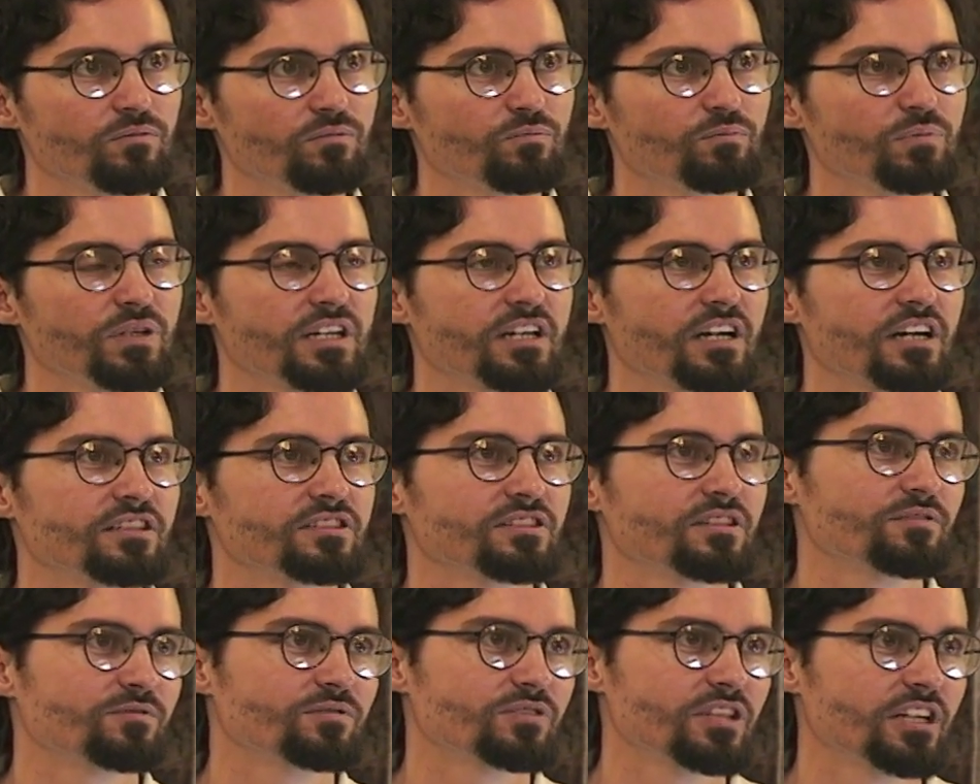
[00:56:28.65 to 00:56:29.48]

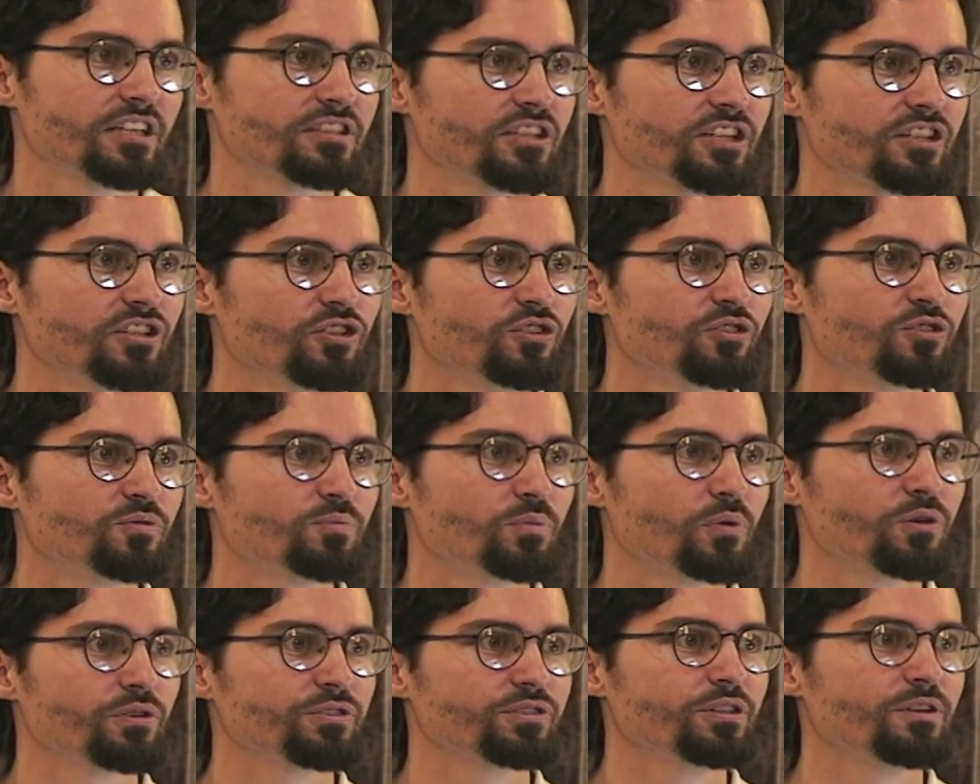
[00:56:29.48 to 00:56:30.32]
because of such a huge
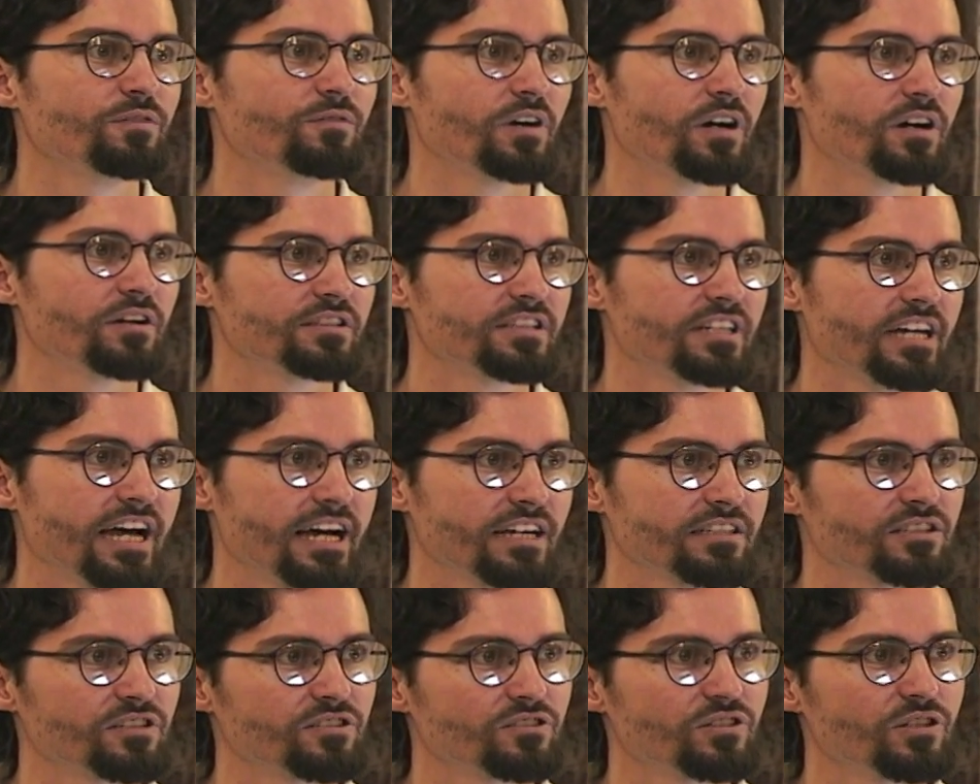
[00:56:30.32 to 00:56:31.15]
portion of our
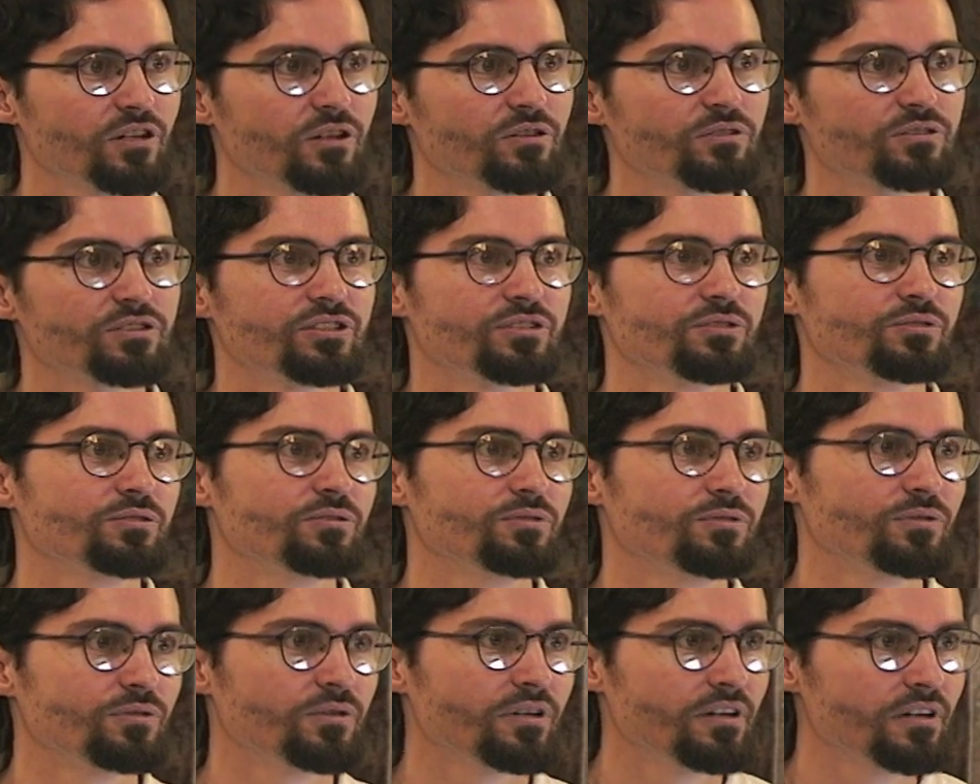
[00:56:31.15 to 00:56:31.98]
taxes go
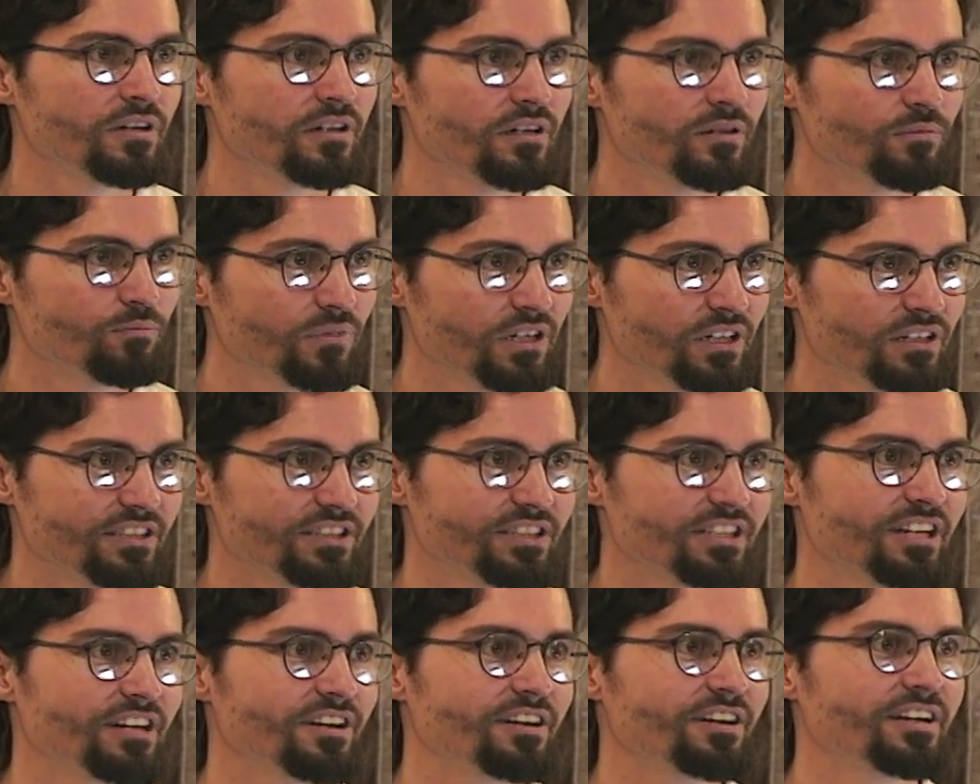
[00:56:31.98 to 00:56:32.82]
to
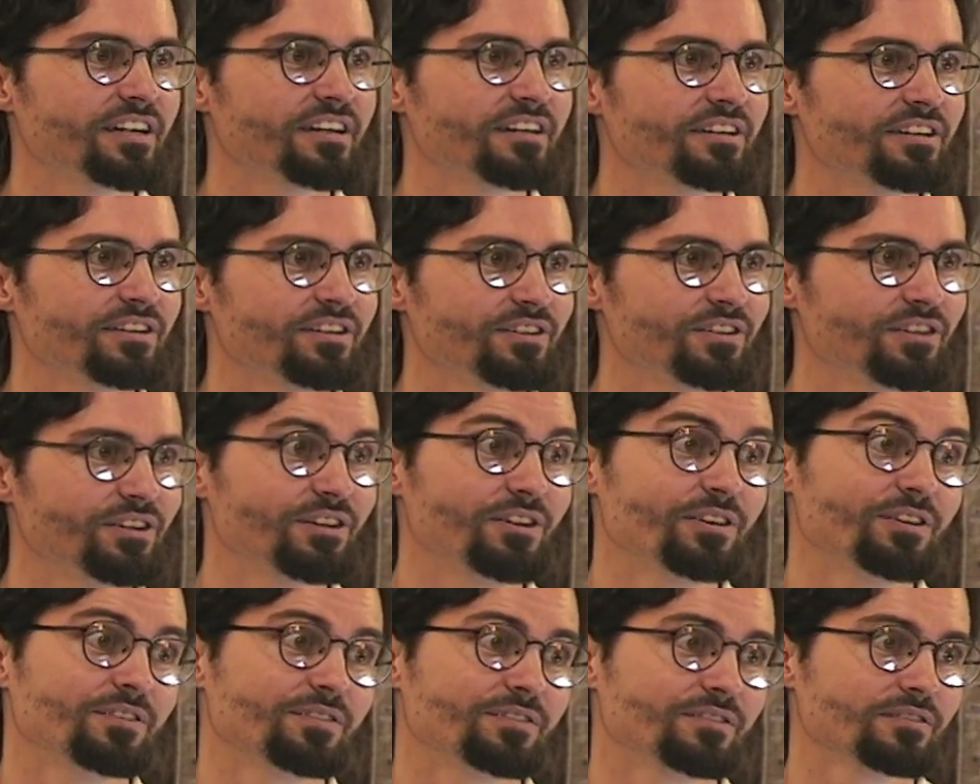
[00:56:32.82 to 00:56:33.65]
military, you
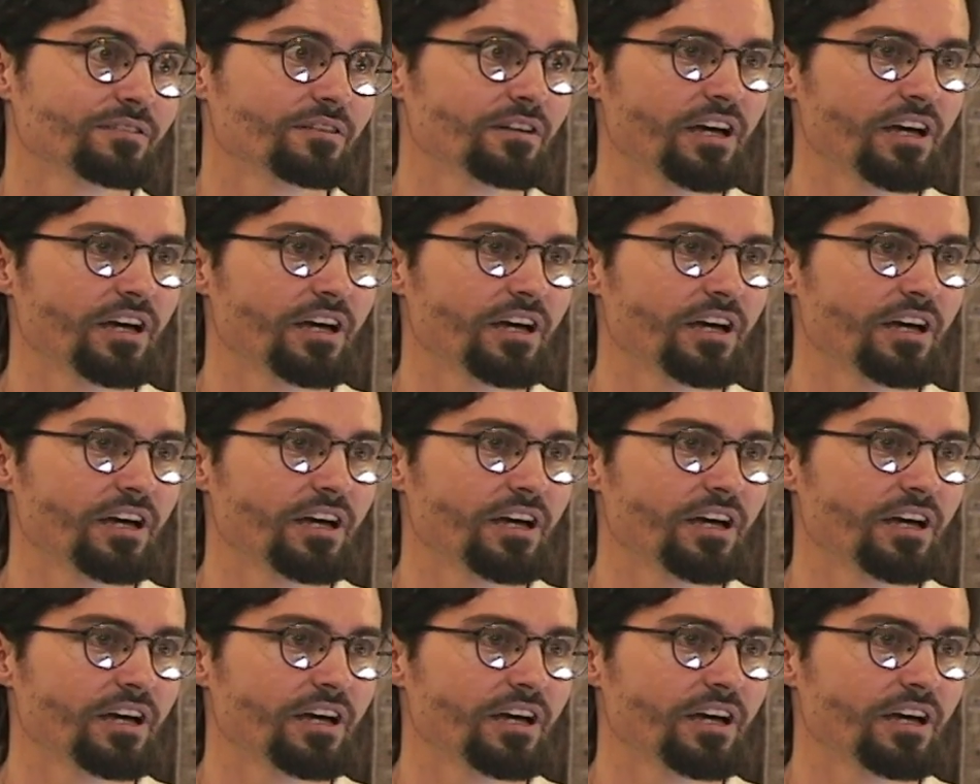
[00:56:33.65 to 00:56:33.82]
know,